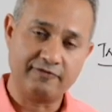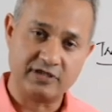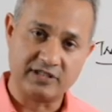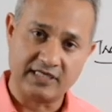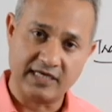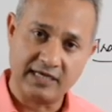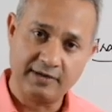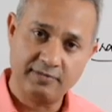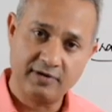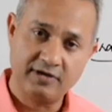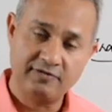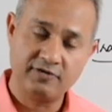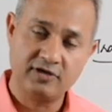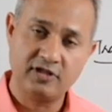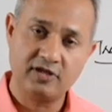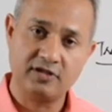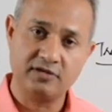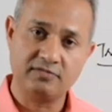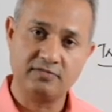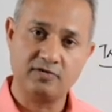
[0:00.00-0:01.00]
was labeled with
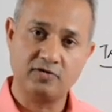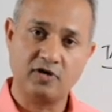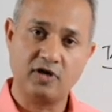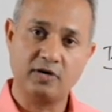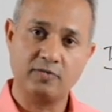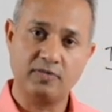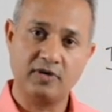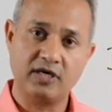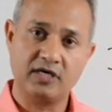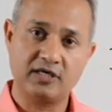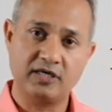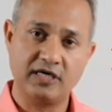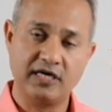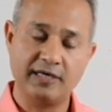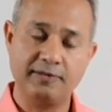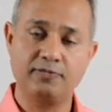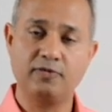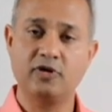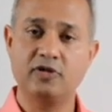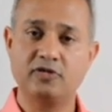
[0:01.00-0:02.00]
the wrong blood
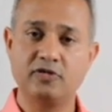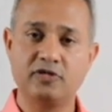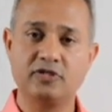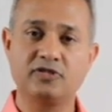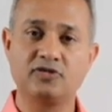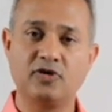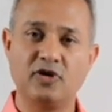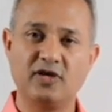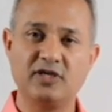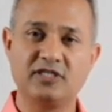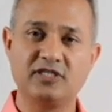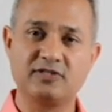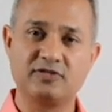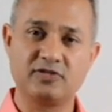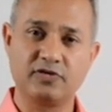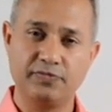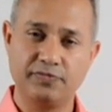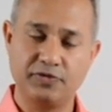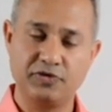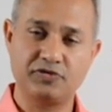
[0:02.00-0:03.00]
type although this all is
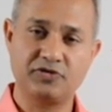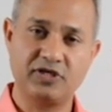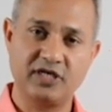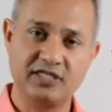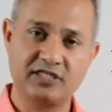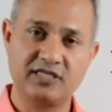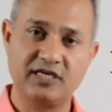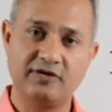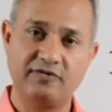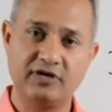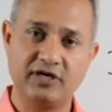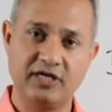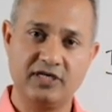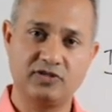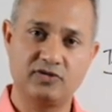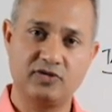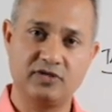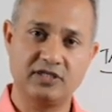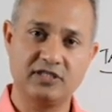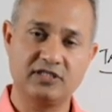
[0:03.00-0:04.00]
computerized
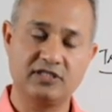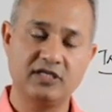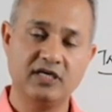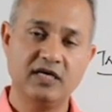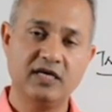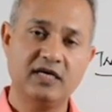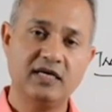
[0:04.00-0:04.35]
nowadays so it is